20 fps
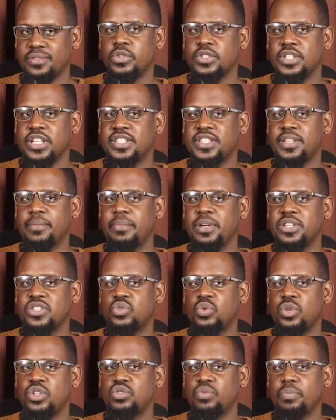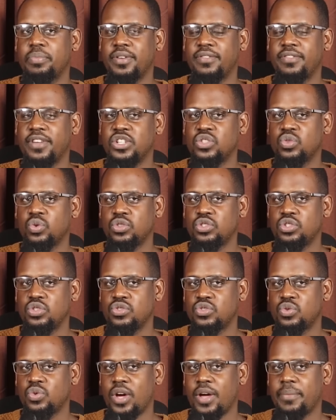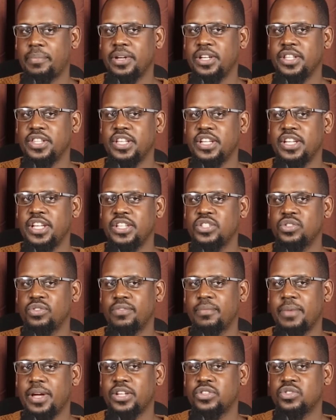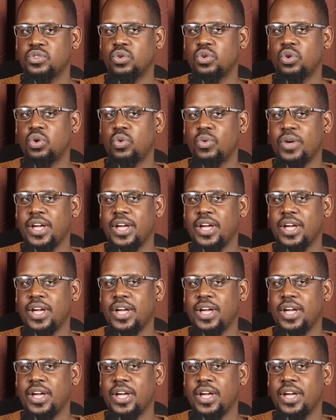because that's the best way to prevent what used to happen in the days of Mike Sonko,